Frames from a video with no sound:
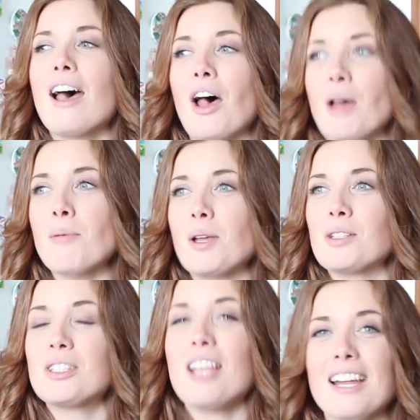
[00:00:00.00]
Um,
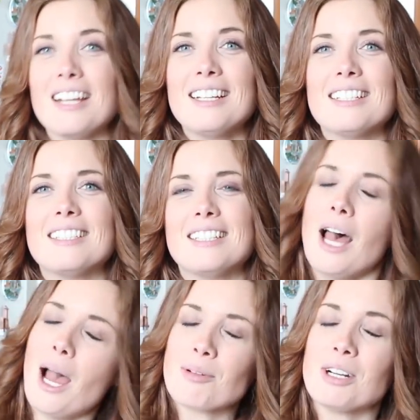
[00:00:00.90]
so
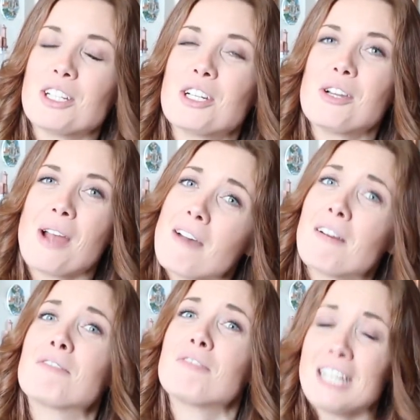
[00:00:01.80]
I'm going to show you how
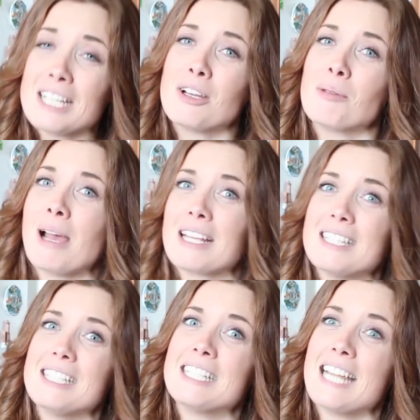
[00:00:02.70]
I really cook
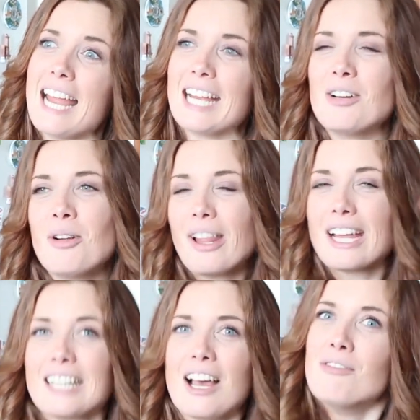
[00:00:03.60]
pasta today, not
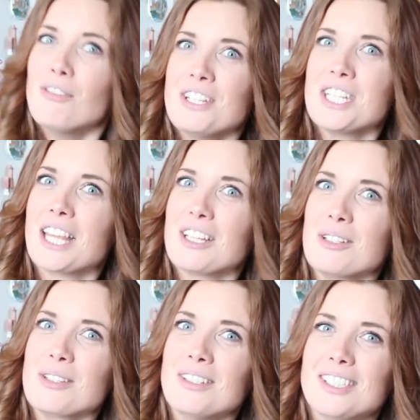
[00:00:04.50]
like that other video that
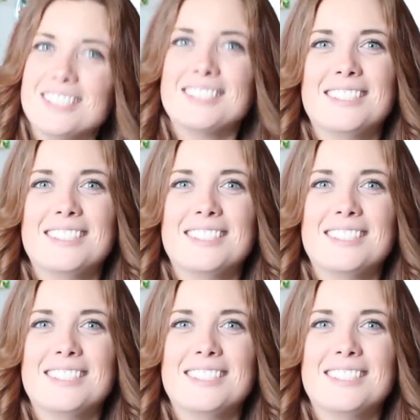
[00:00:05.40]
you saw.